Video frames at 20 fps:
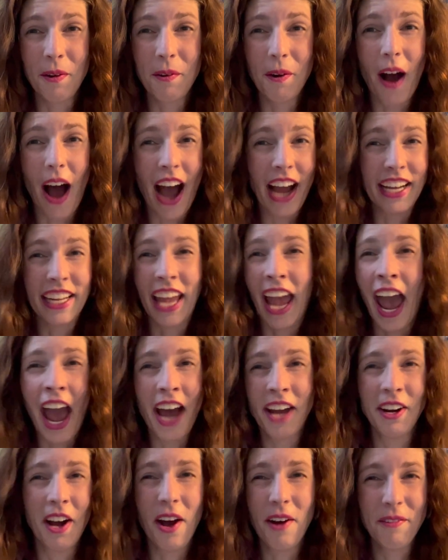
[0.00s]
I
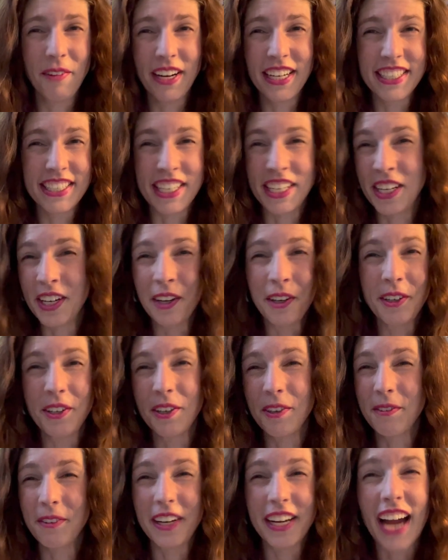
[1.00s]
cannot wait to hear your
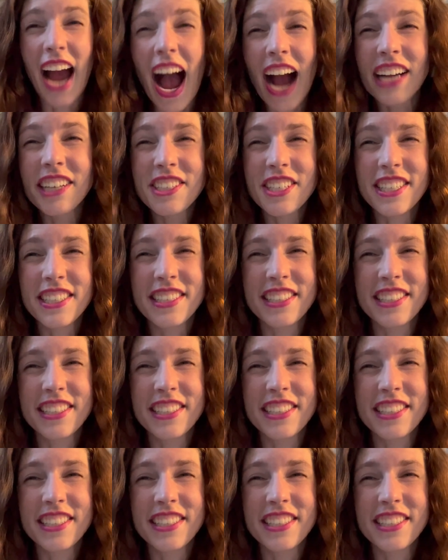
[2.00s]
reactions.